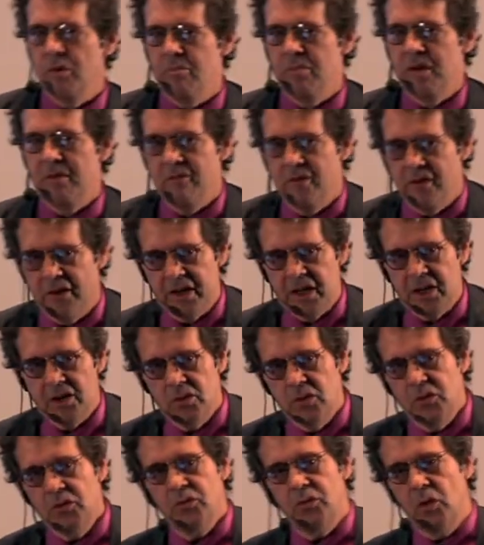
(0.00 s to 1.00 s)
have been very
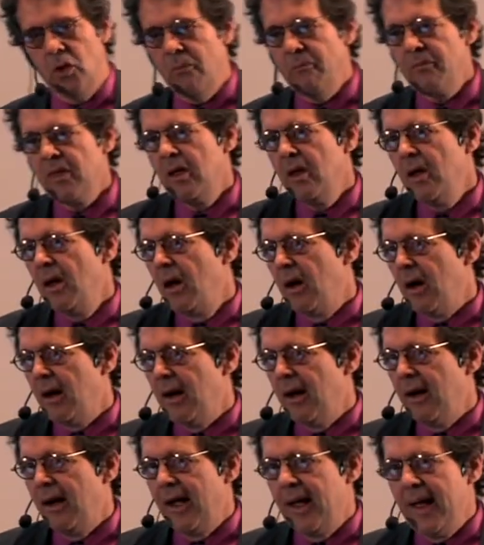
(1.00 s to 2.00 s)
useful.
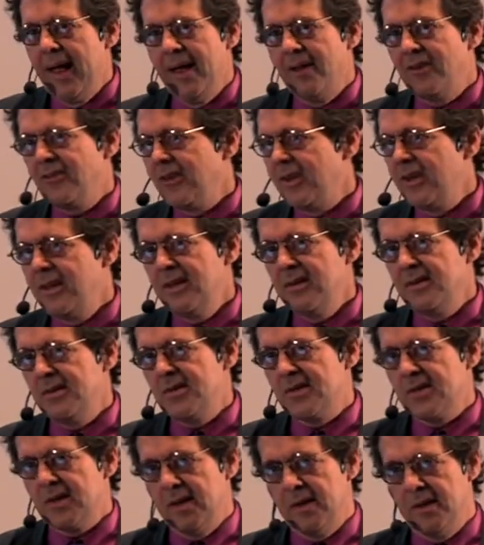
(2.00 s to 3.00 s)
Uh, as it
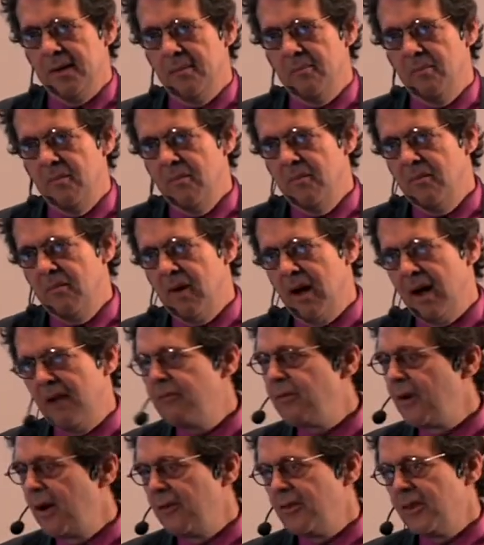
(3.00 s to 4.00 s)
is, um, I
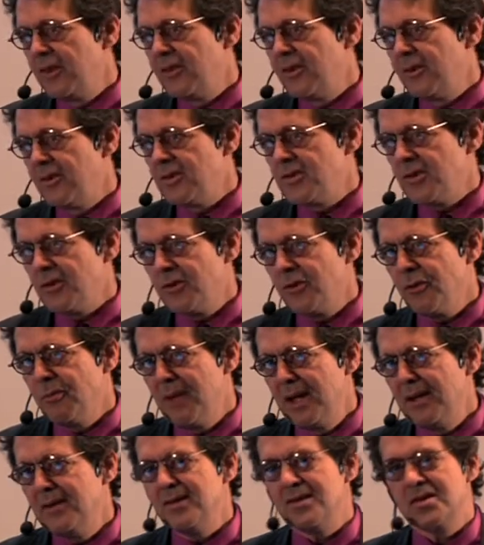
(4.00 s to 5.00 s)
found that there is a
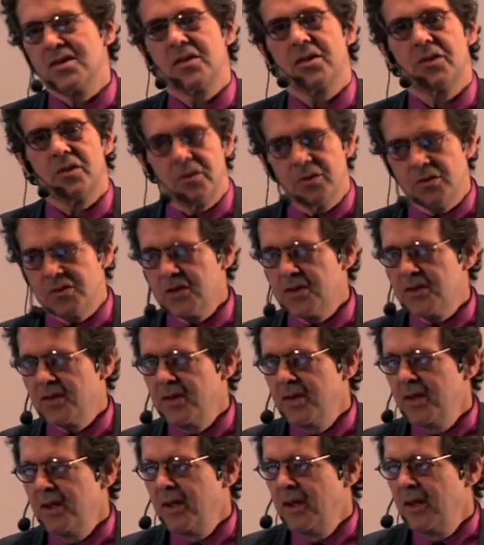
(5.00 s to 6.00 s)
tremendous thirst
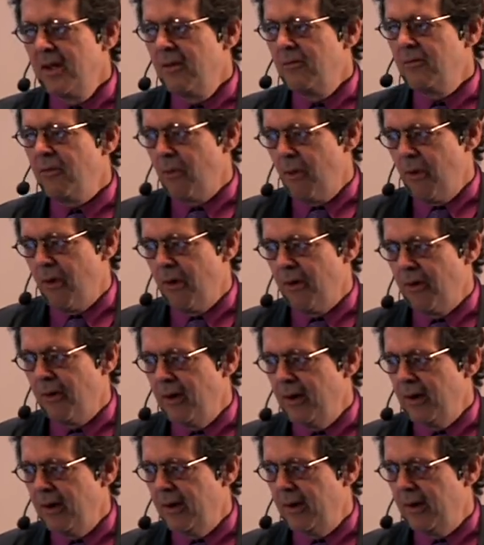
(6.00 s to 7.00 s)

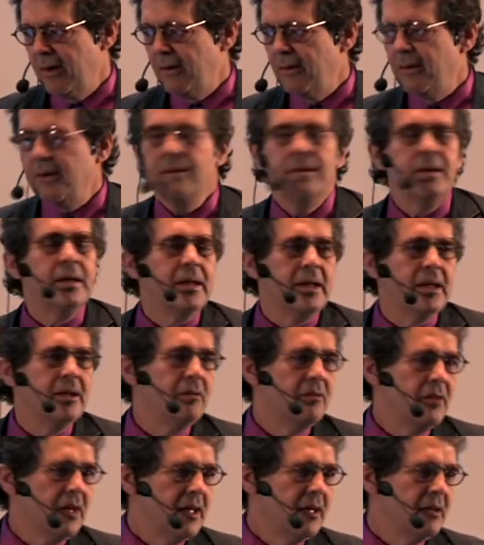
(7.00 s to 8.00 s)
for uh,
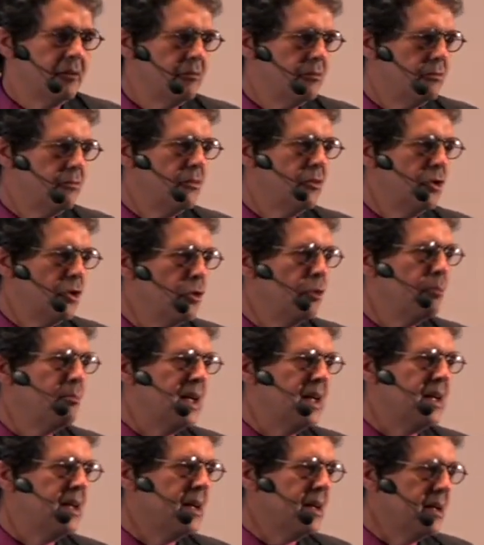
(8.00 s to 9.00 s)
innovative new
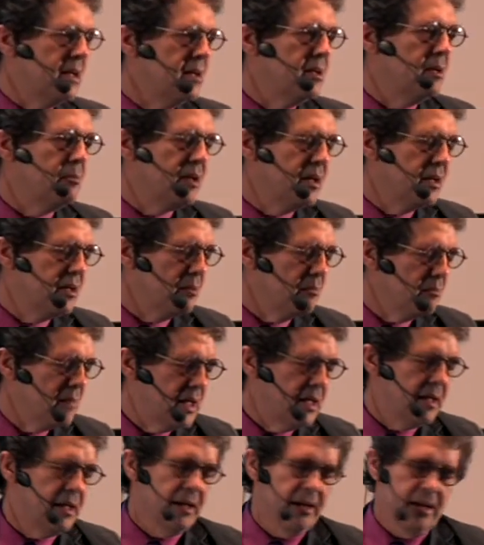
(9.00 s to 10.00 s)
media, independent
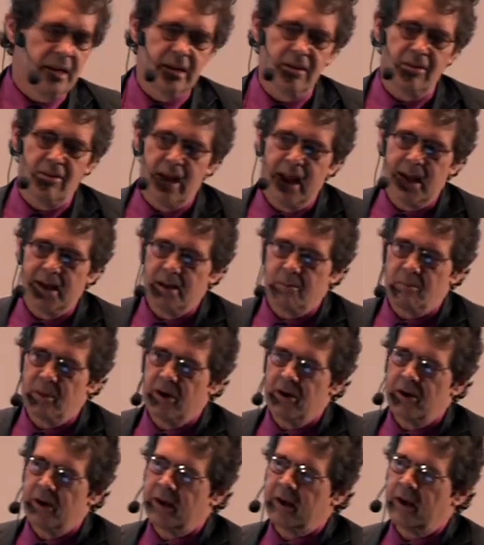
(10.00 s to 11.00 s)
media in Latin
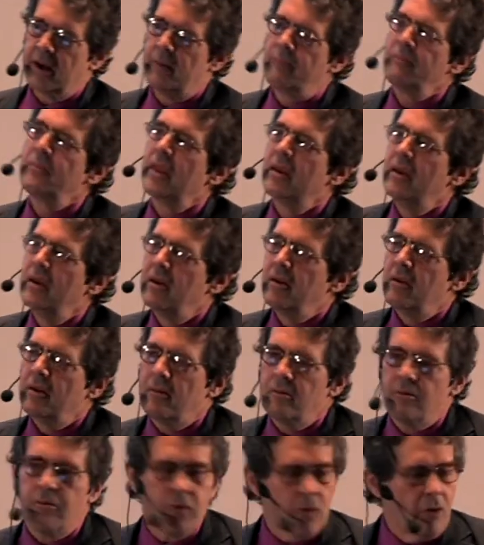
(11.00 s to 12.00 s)
America
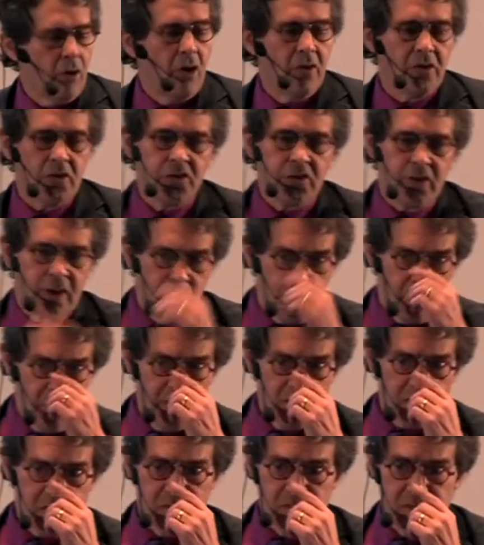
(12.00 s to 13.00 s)
for all the same
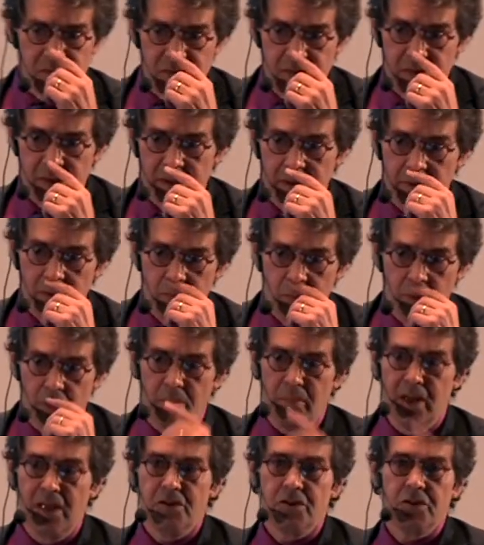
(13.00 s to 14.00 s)
reasons that were
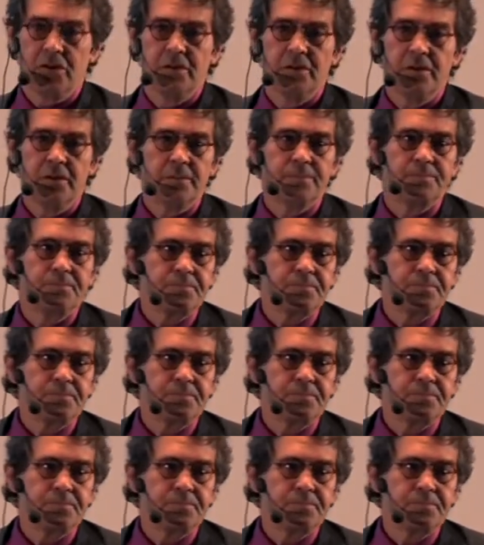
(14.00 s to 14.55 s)
mentioned